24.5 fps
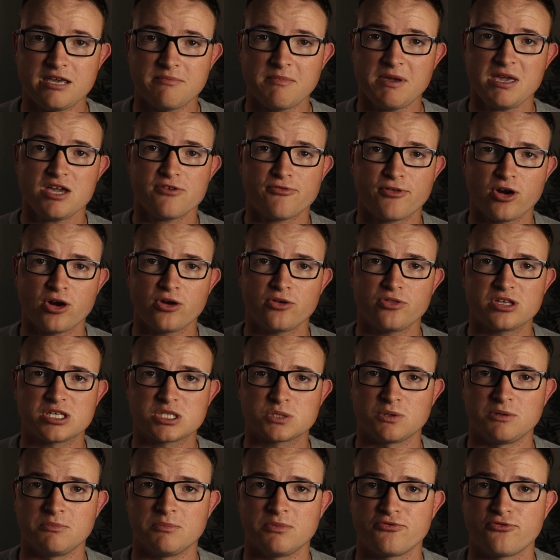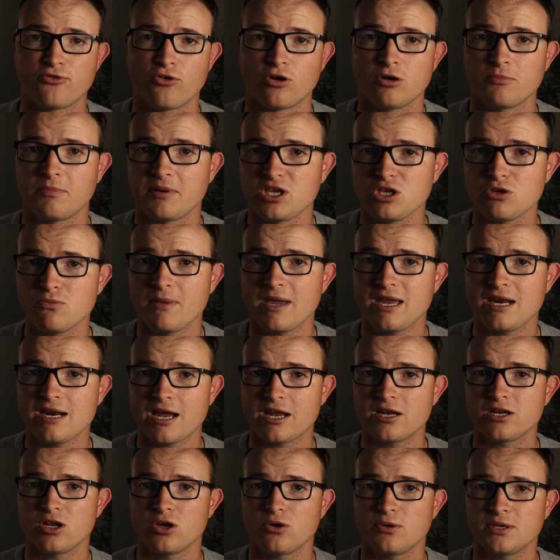you may have heard this one before, but you may
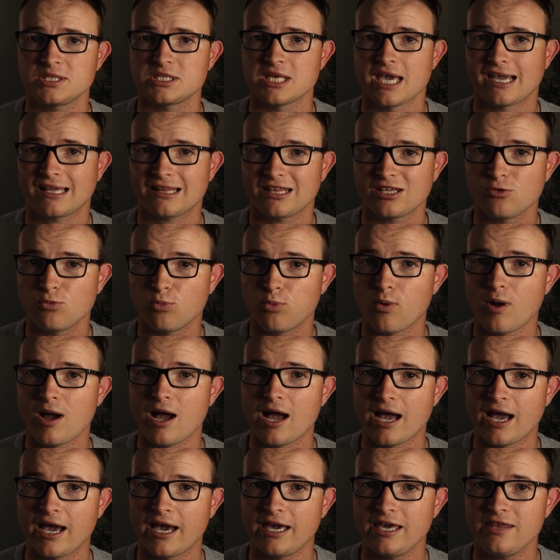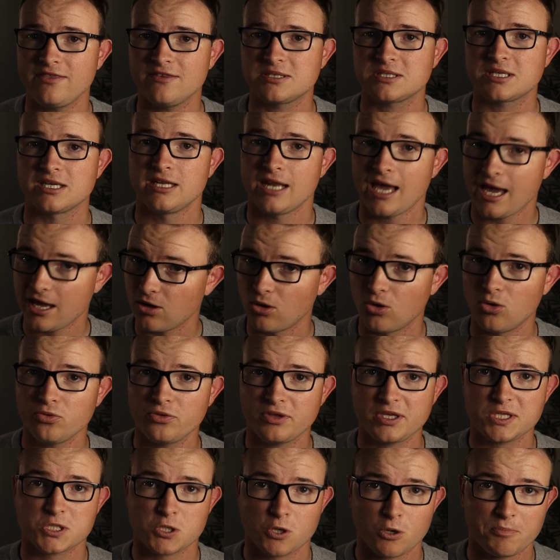not know exactly why this can not
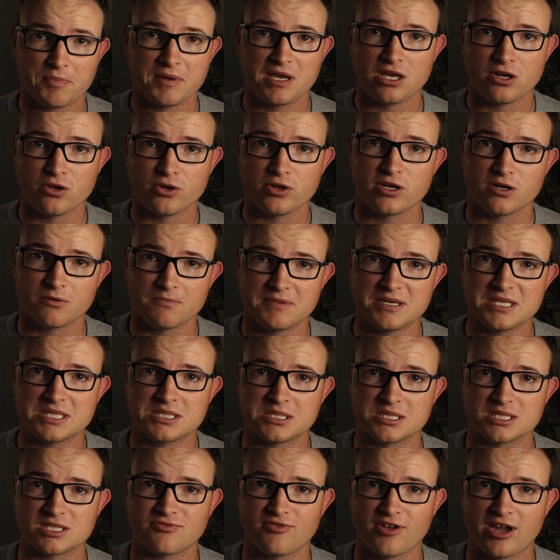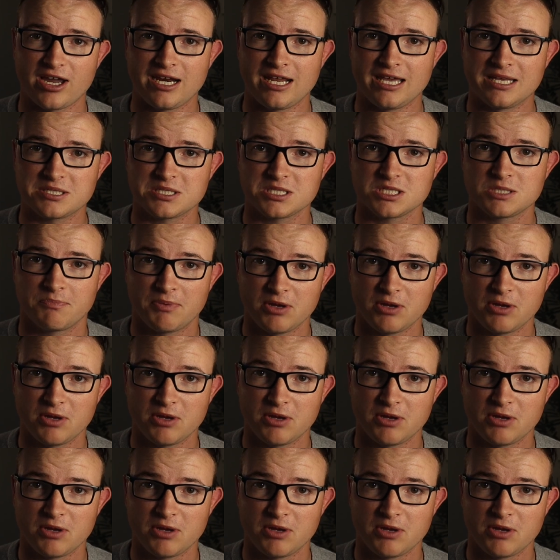only torpedo your business finances,